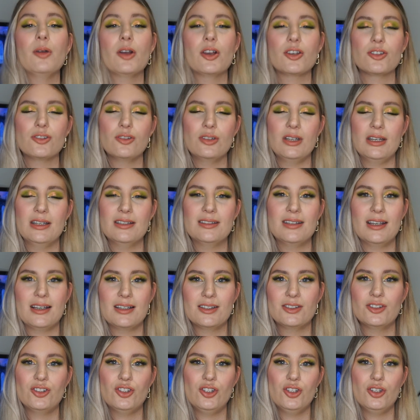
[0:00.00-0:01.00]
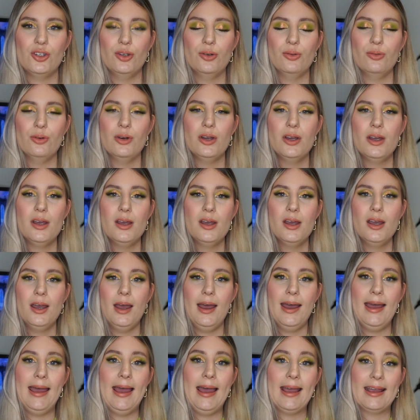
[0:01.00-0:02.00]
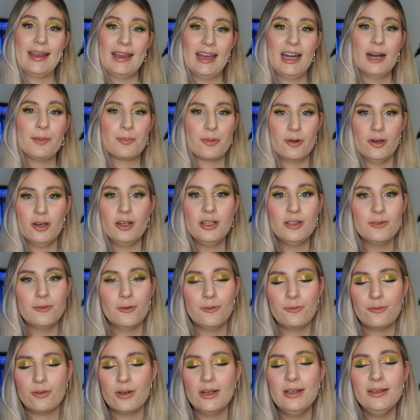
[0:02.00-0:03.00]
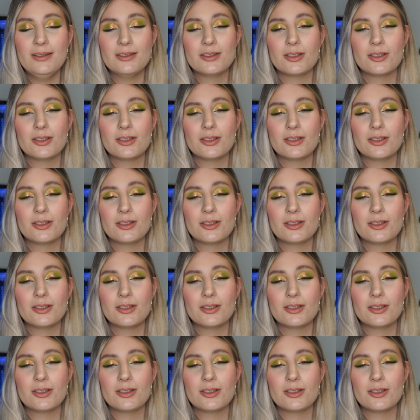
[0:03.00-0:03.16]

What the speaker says: because you need 6 to get a product for free.